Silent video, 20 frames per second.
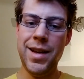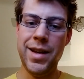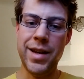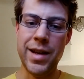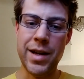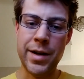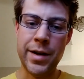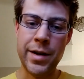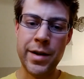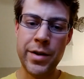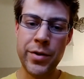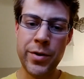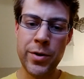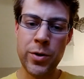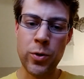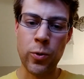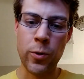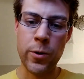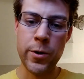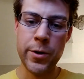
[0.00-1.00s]
Yet
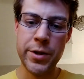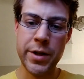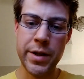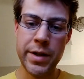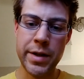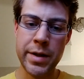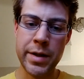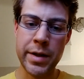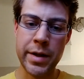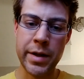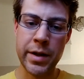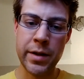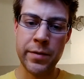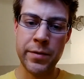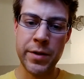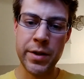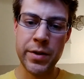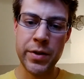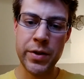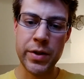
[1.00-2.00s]
another origin
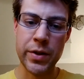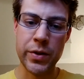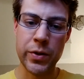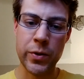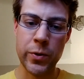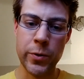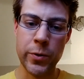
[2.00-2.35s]
of Jesus'